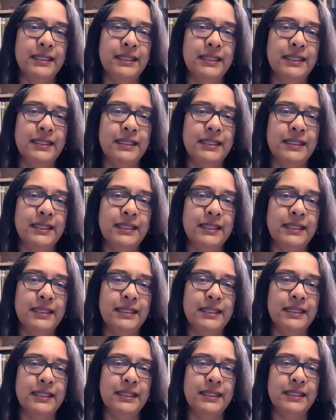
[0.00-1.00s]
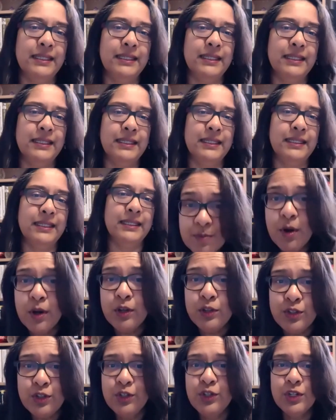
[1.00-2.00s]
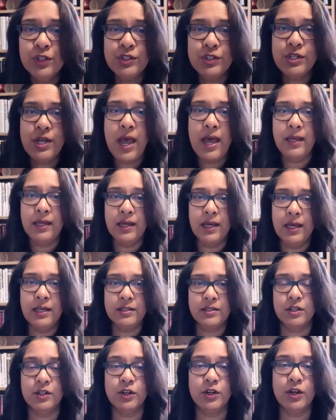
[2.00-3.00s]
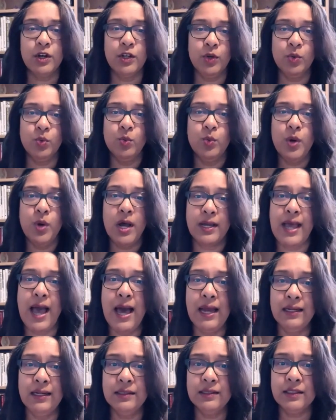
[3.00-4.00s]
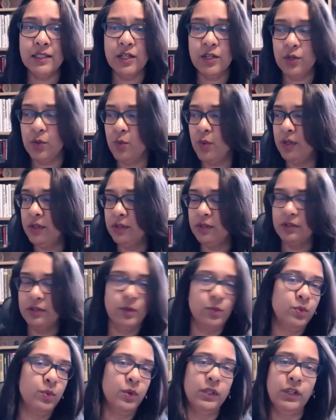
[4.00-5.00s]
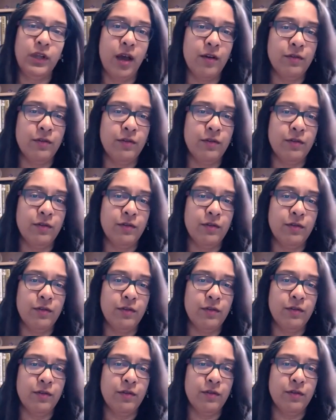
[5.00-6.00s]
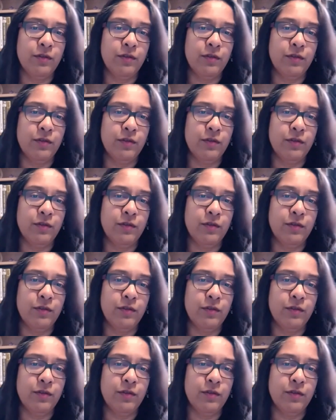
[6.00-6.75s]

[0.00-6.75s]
So, so that's an approach you could take is to look at your work calendar, your one the one you have on your laptop or on your phone,